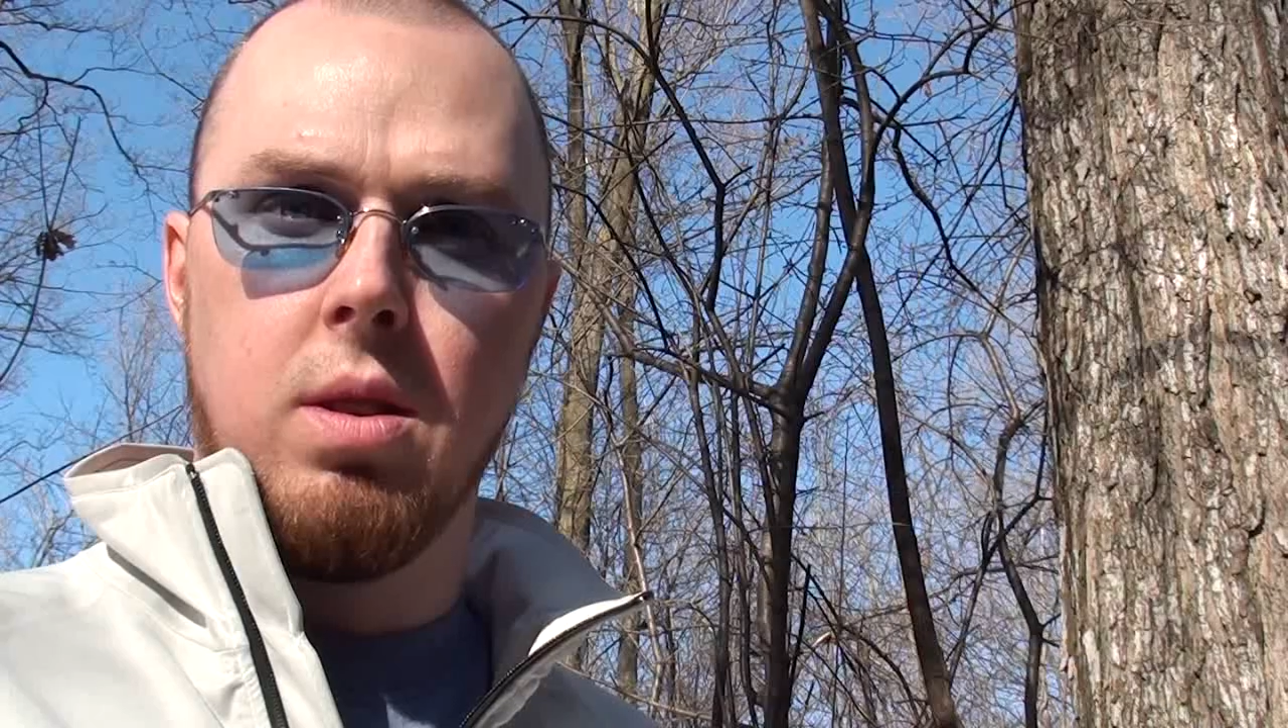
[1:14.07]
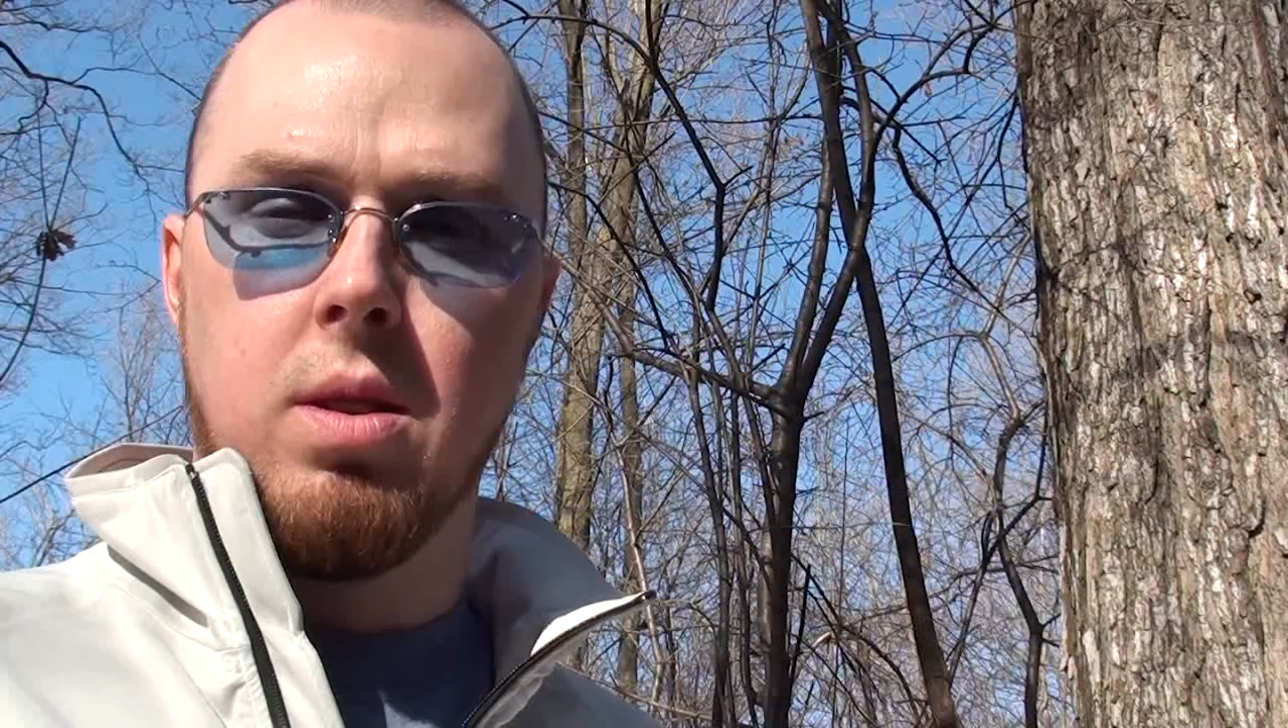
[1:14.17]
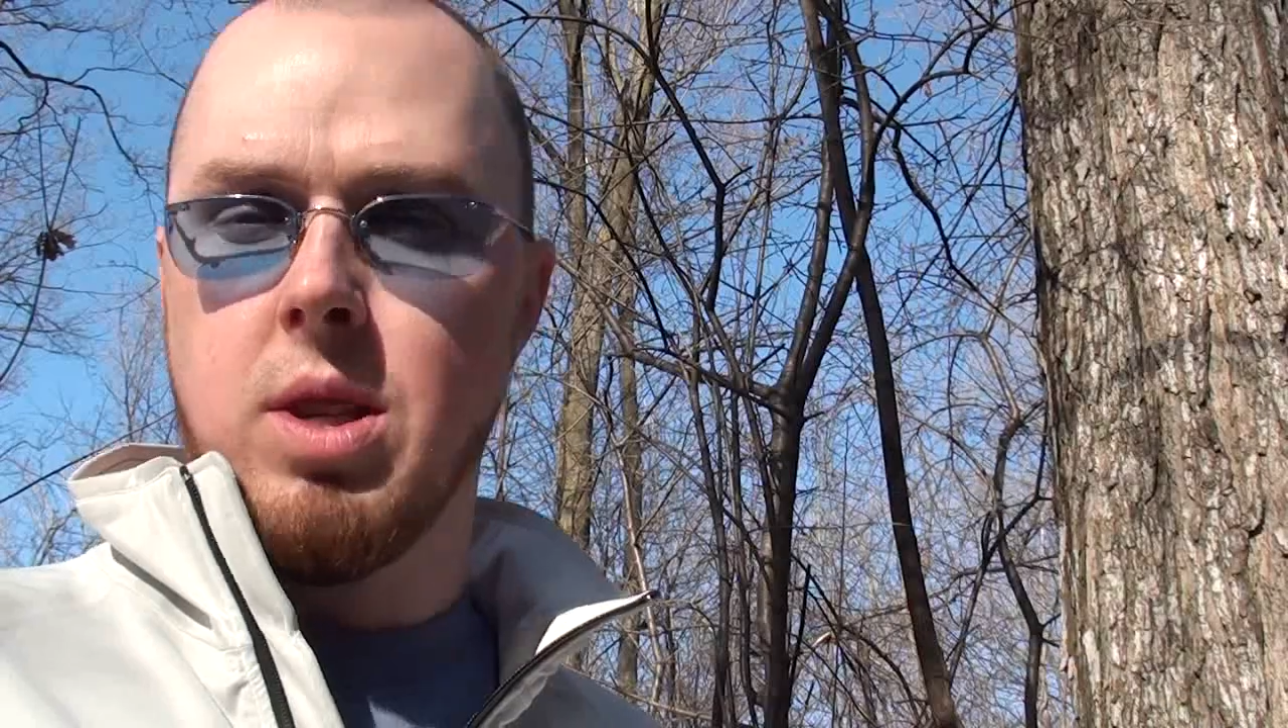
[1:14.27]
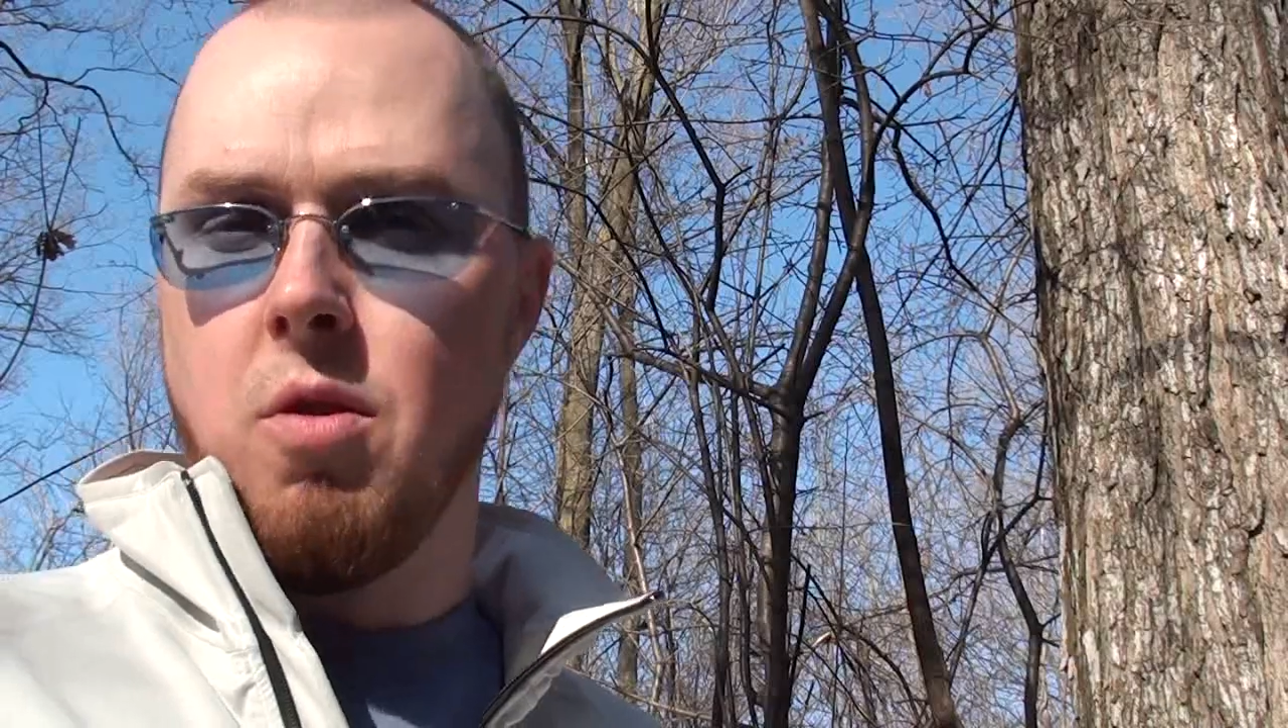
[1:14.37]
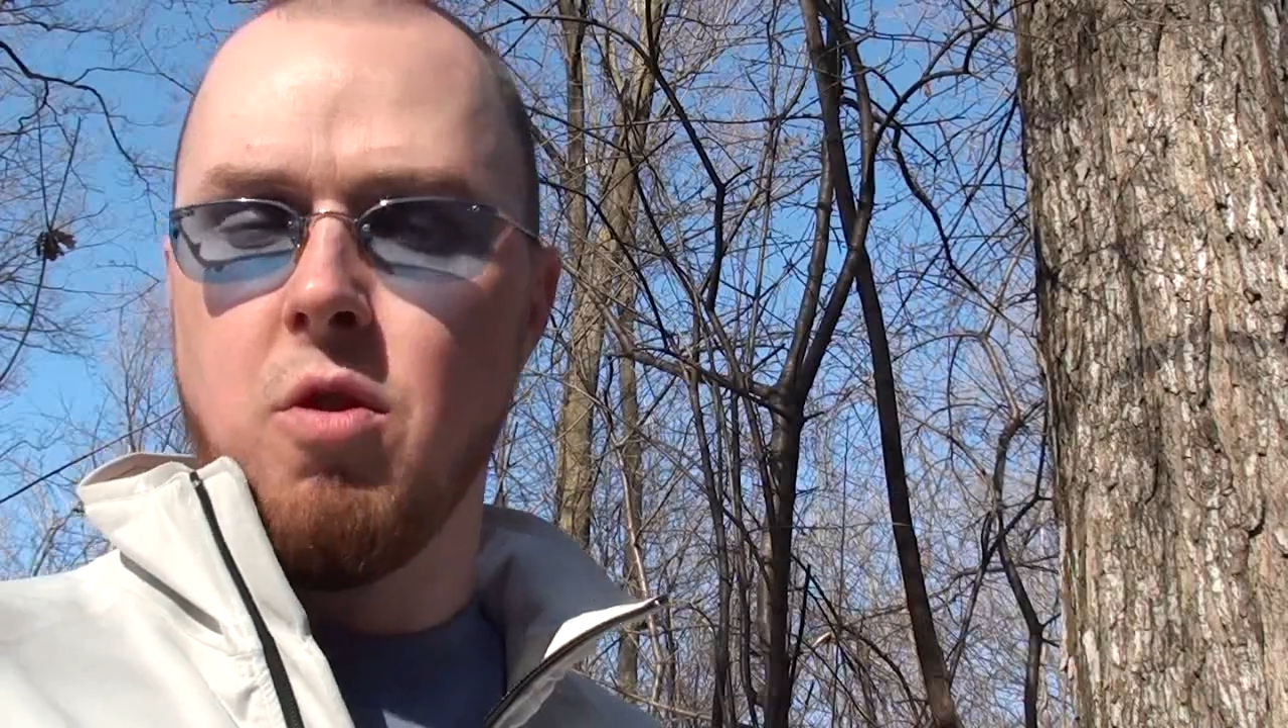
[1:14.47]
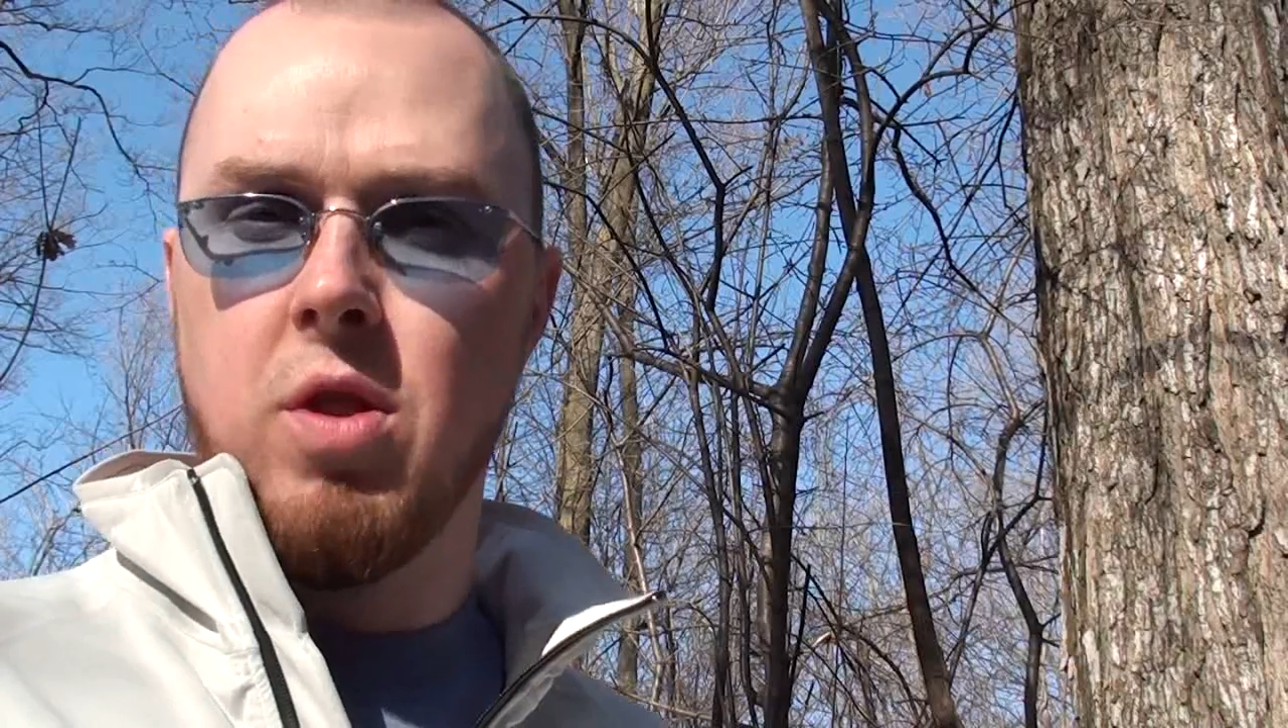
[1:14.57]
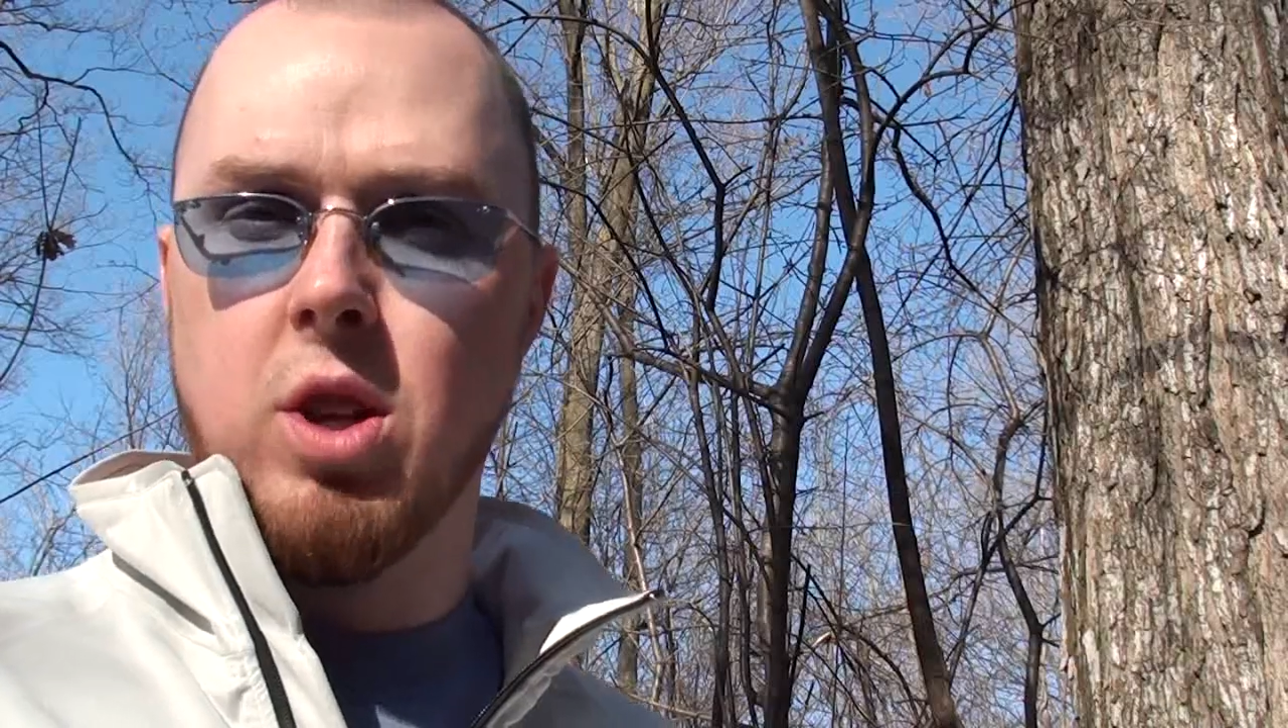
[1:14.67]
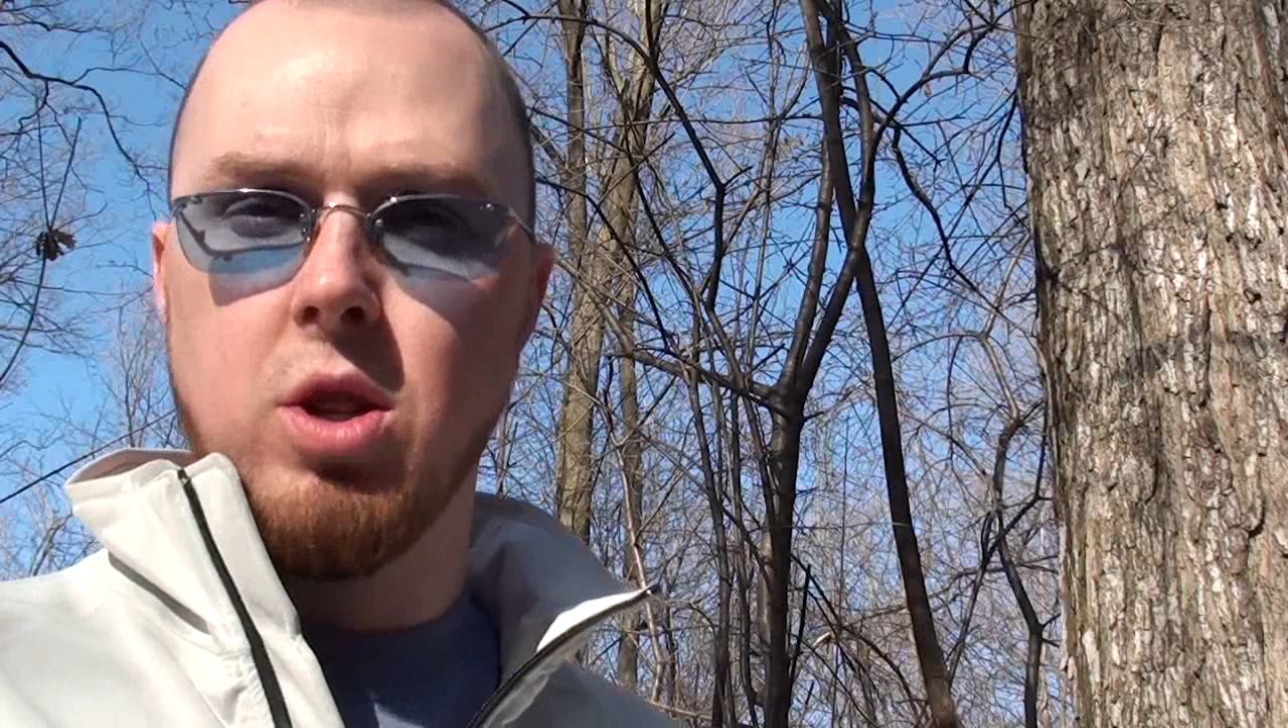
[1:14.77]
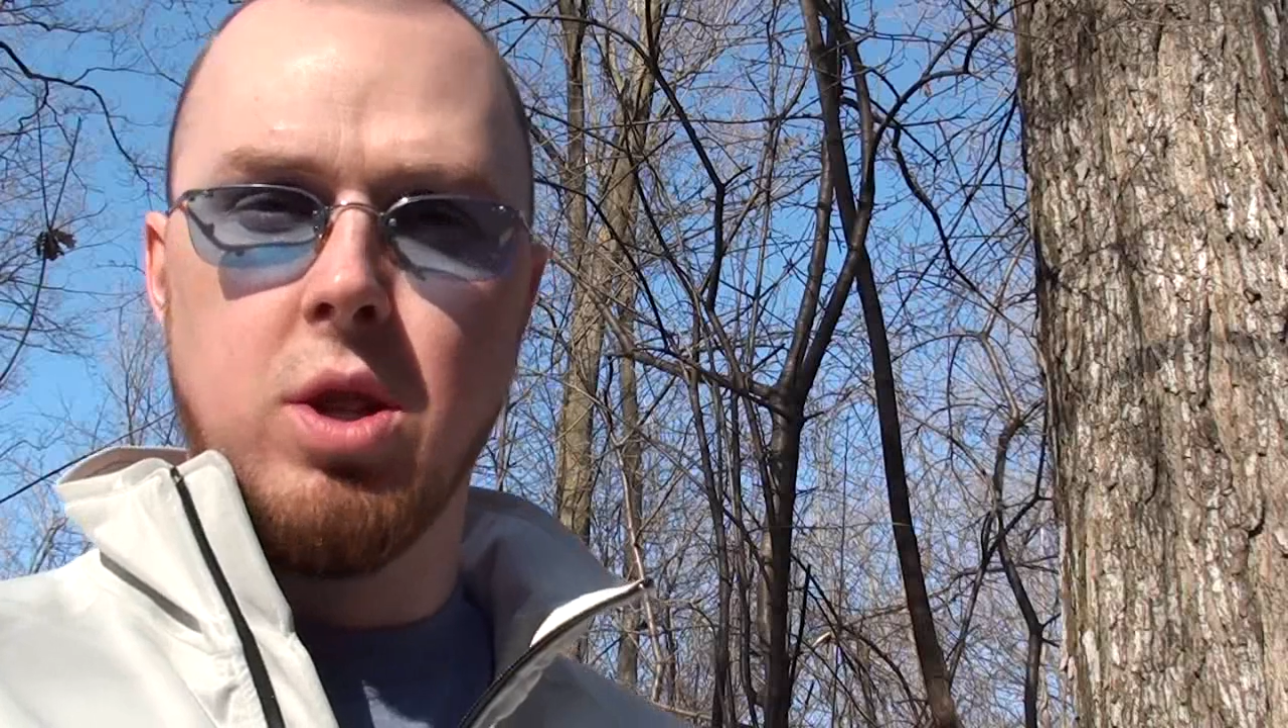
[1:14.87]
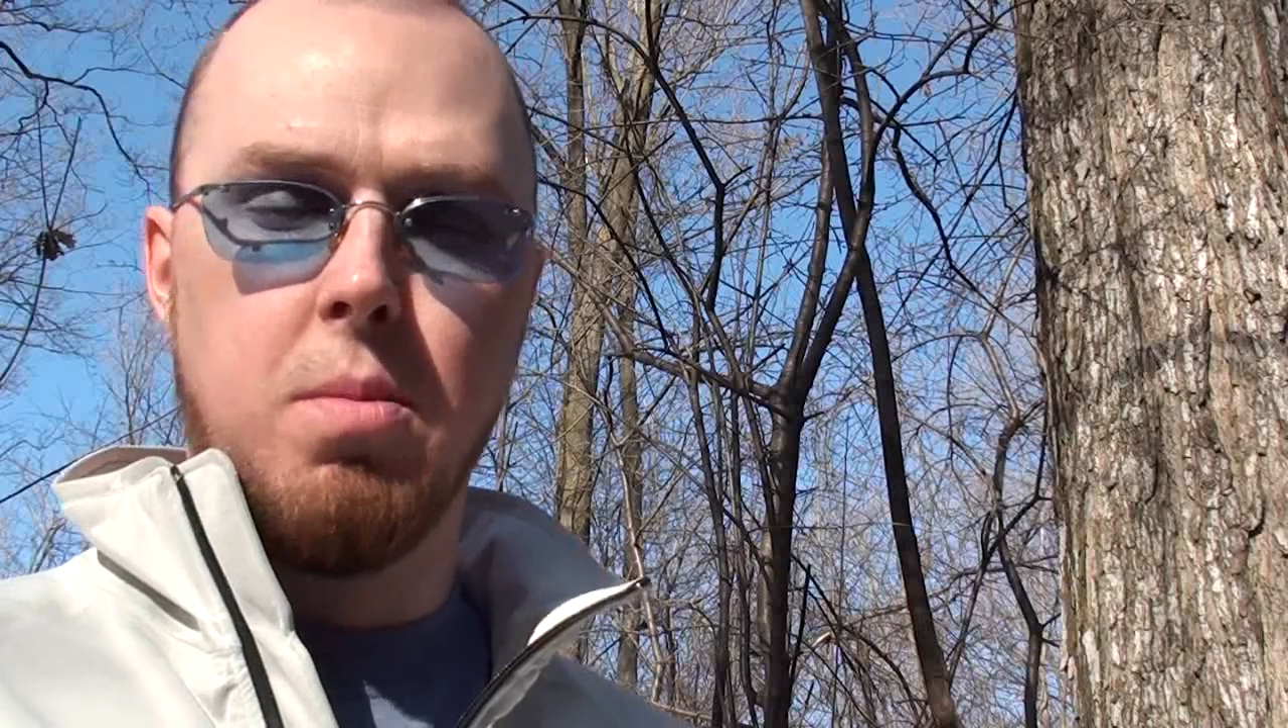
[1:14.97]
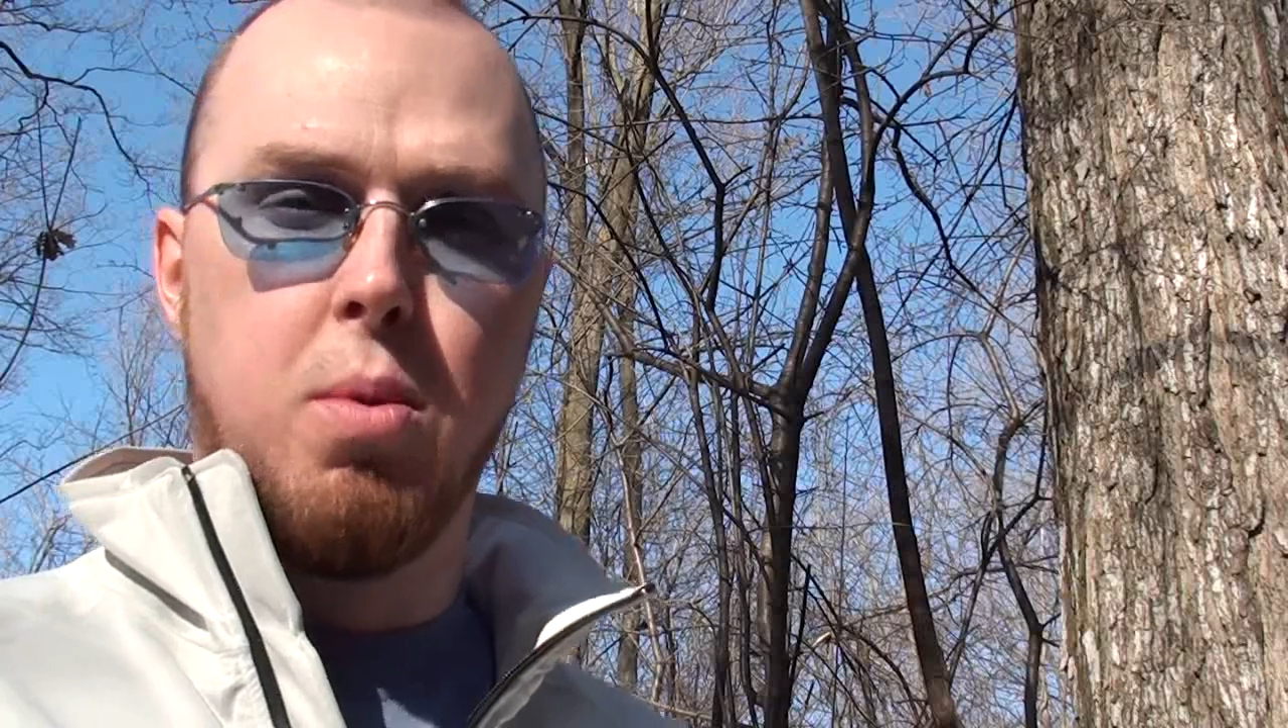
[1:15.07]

Self-reflection is an